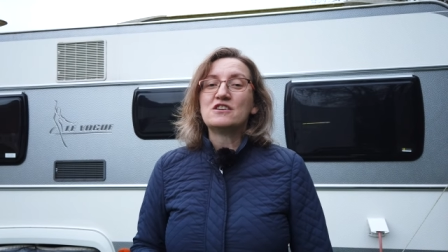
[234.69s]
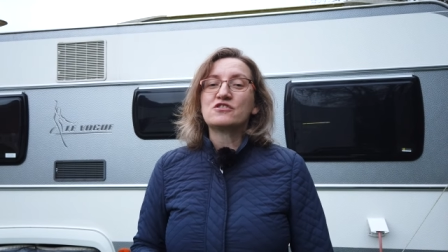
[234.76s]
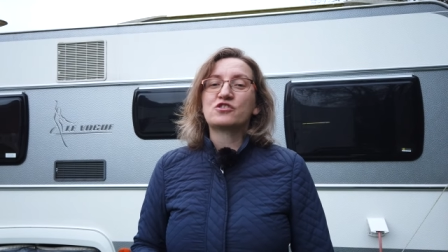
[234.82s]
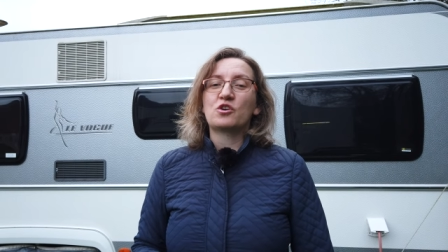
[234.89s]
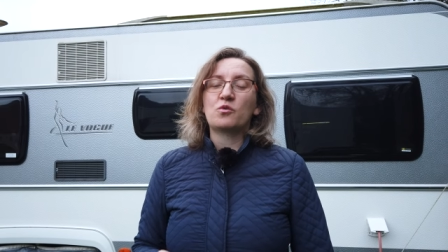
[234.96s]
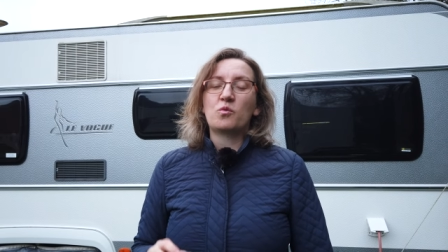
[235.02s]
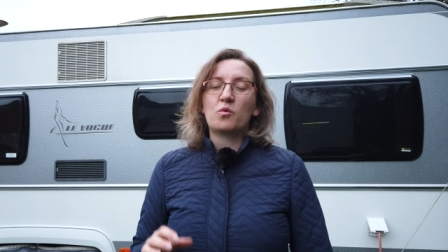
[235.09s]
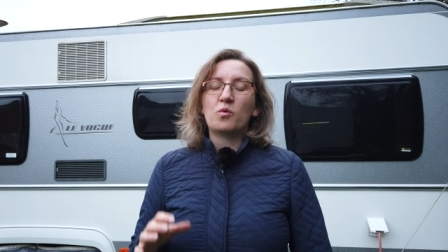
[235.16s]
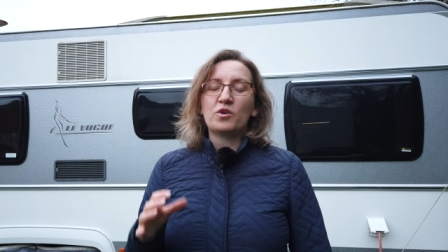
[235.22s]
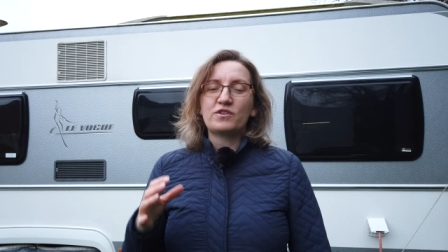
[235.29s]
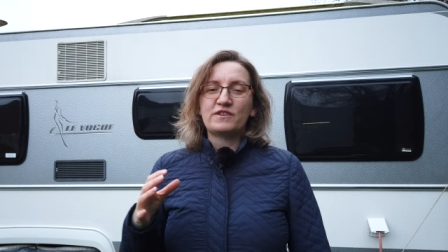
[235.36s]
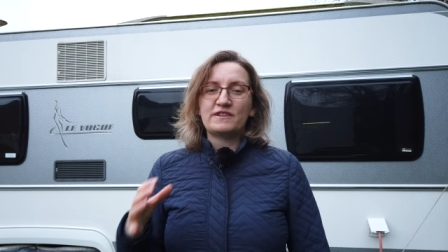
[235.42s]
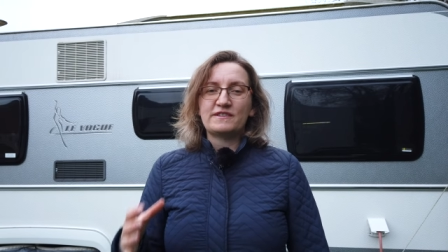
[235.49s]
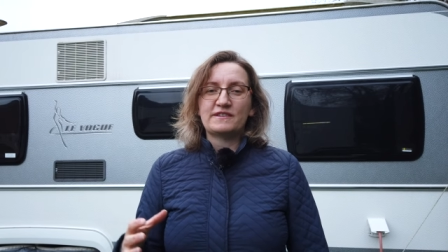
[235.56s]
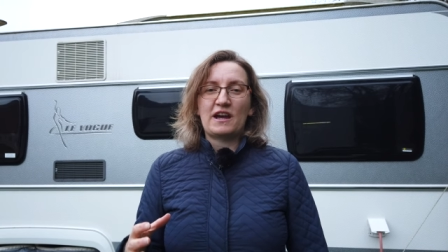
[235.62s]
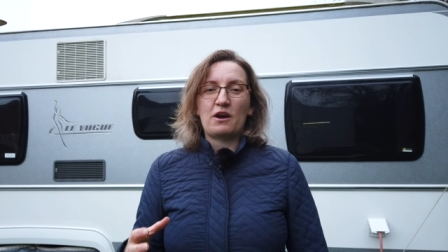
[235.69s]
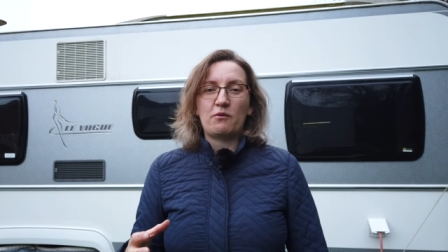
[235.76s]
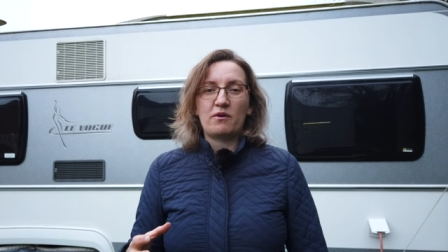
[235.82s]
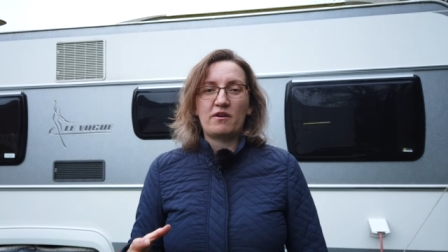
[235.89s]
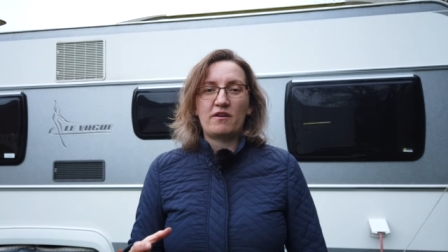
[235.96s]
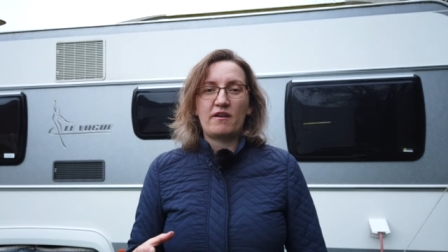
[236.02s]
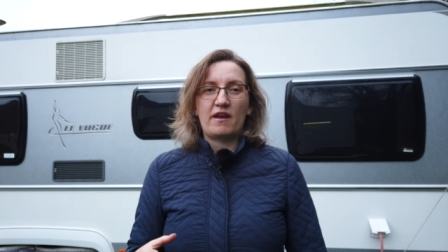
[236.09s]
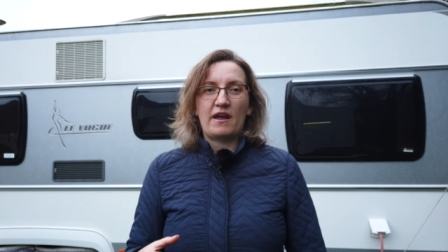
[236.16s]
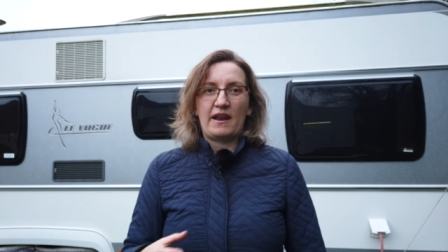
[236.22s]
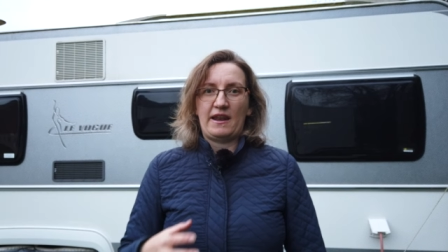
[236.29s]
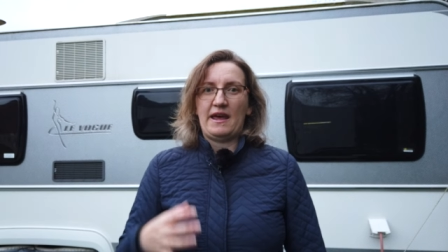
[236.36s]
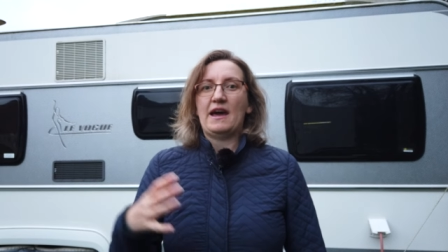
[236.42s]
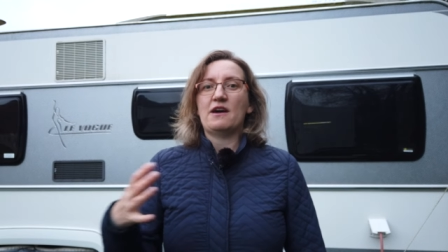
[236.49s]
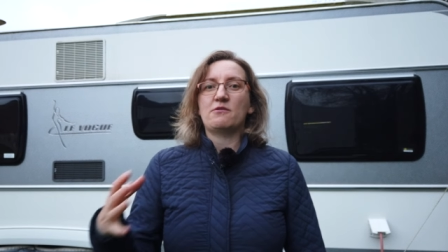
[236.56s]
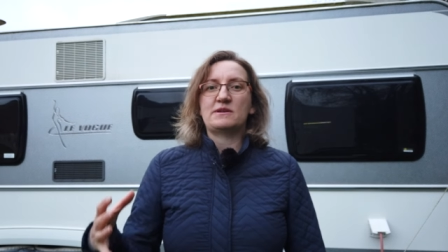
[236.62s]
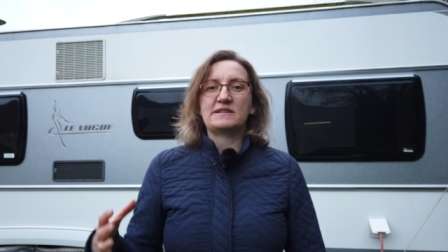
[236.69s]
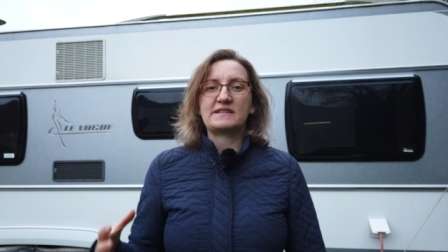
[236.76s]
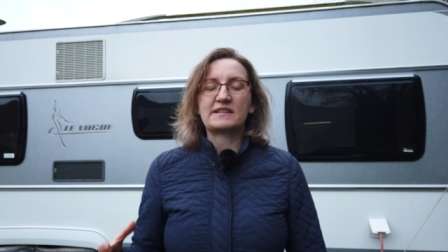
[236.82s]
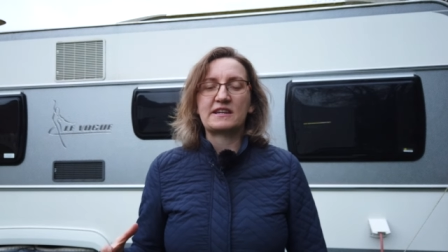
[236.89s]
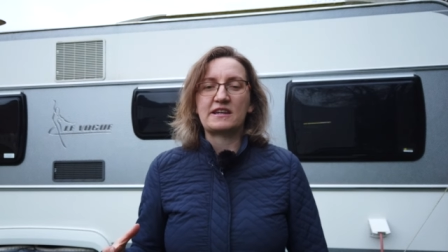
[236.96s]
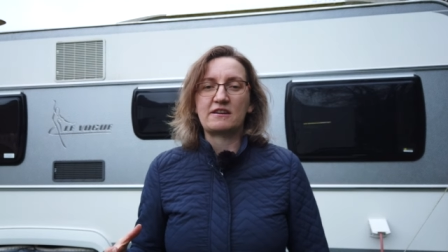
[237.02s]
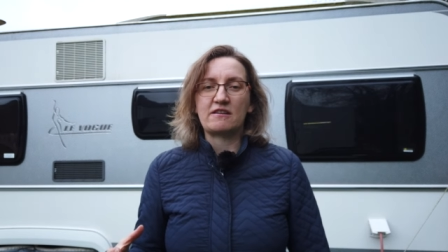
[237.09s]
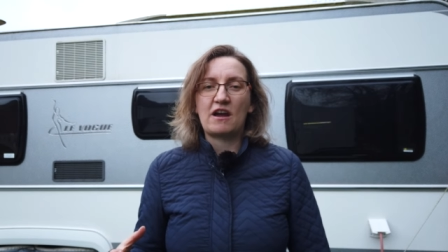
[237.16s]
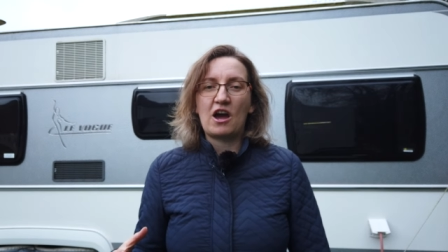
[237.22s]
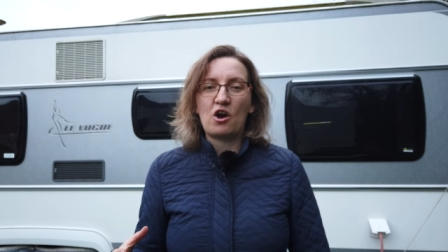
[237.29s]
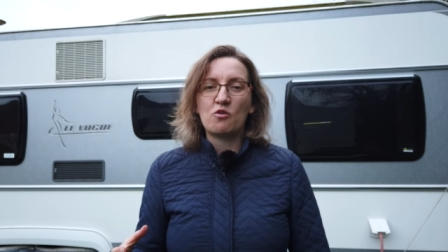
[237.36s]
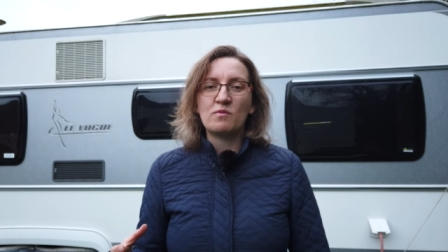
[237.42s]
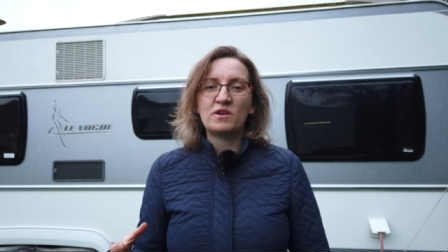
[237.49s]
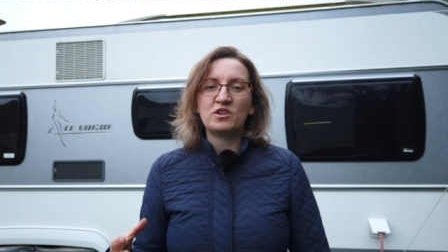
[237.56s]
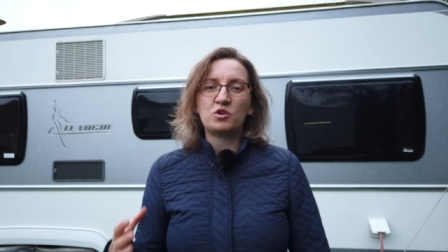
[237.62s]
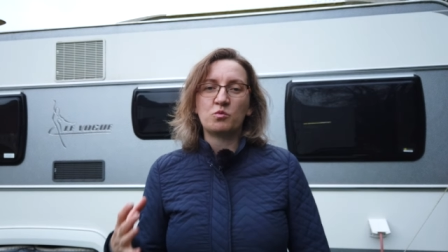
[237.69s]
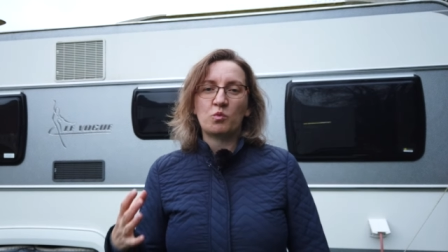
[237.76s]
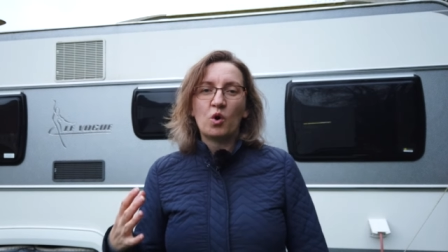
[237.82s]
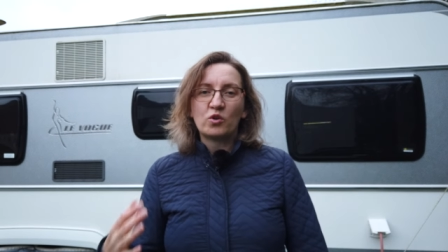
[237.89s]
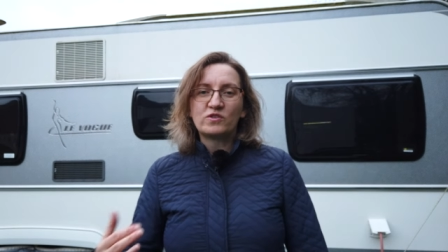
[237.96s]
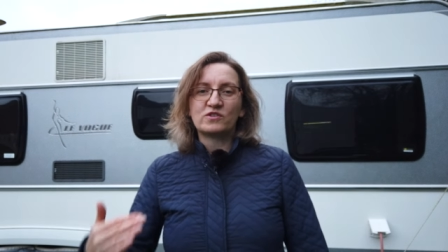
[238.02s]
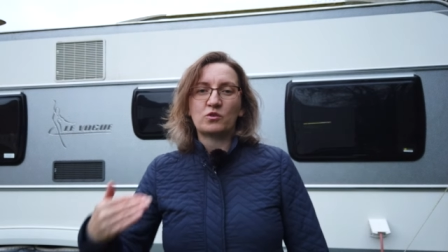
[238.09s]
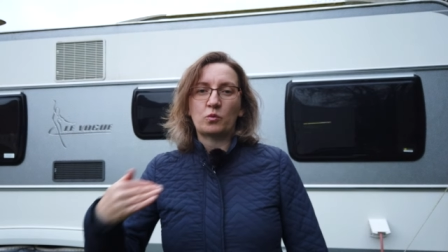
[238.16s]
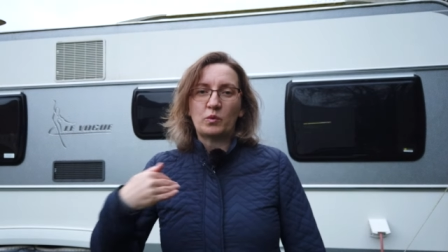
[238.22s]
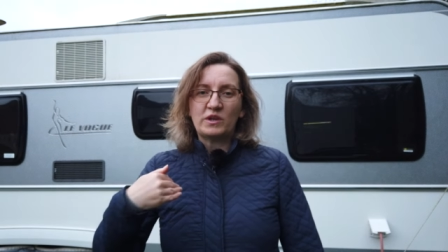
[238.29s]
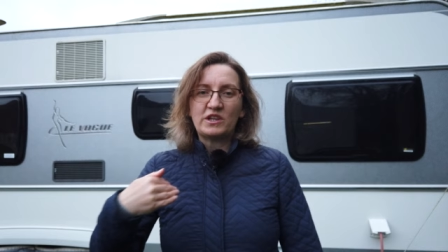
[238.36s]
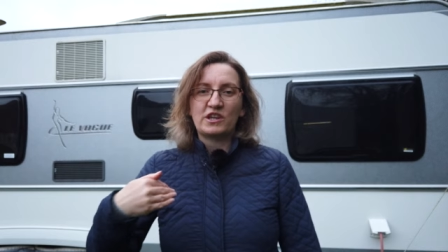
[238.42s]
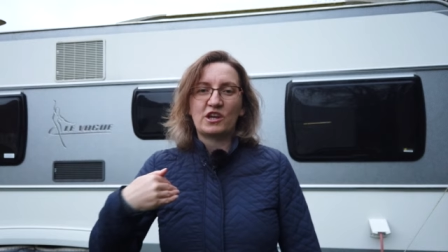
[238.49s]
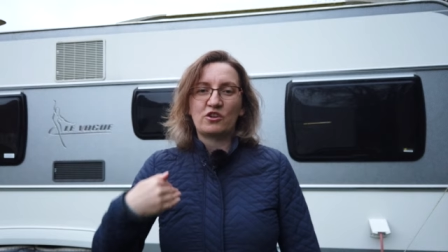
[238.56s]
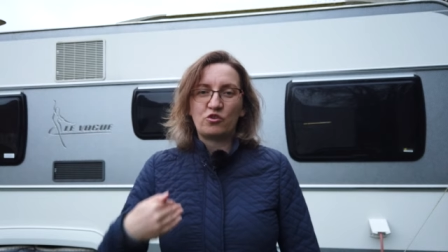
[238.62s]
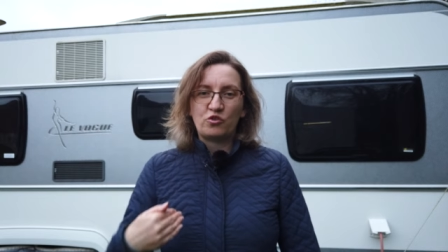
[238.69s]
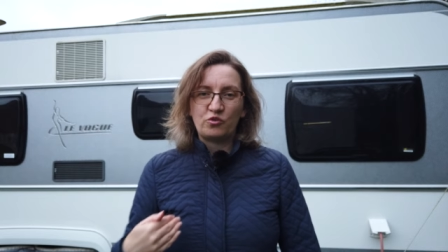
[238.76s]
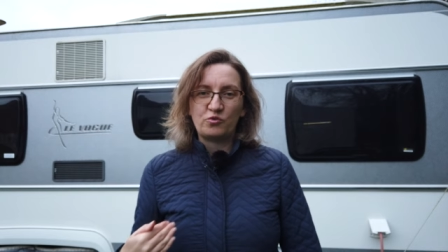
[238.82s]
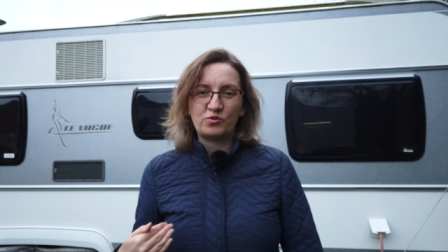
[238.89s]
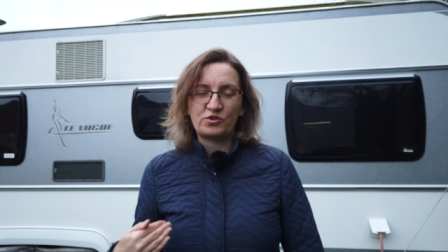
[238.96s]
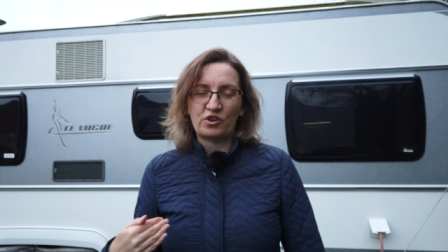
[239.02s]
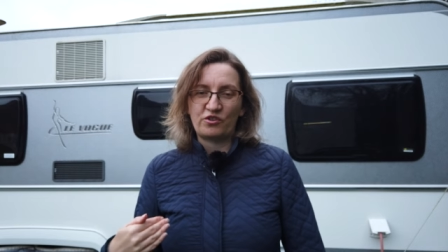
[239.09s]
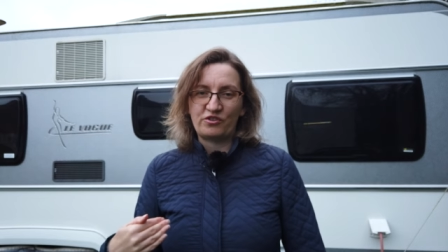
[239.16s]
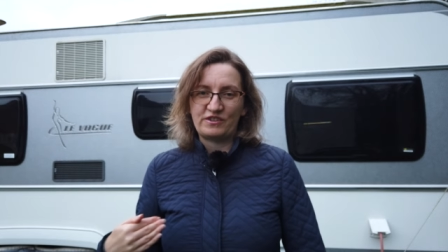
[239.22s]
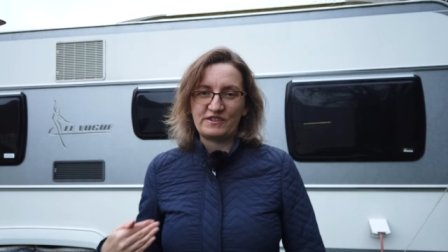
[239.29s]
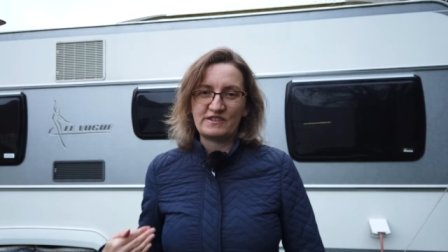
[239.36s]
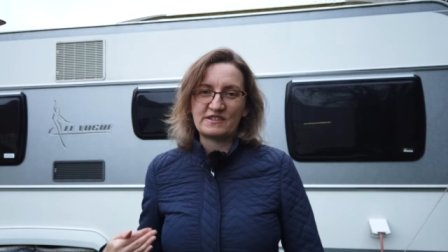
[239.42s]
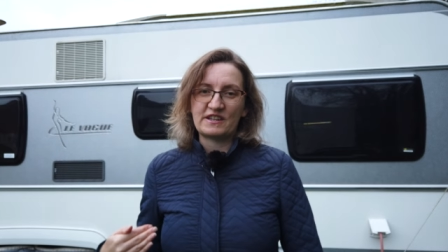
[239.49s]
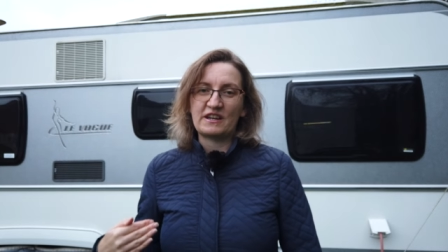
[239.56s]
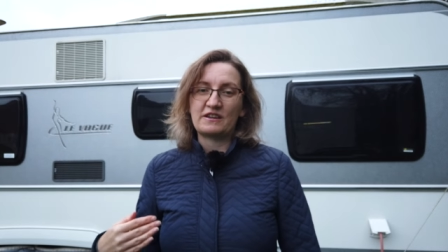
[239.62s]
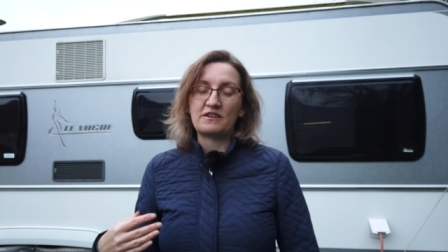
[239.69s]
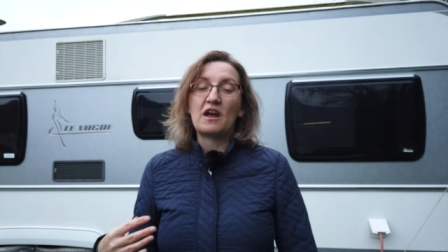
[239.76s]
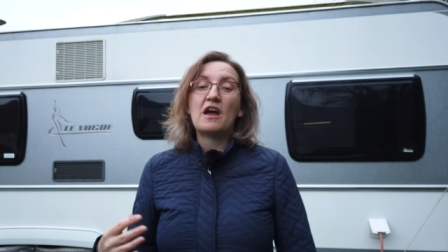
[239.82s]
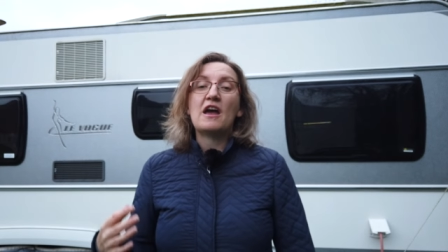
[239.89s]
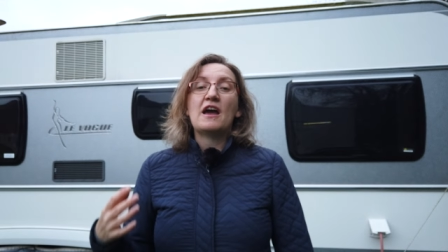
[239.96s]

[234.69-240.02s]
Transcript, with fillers: So what is our allowance here? How many watts we can use on this site?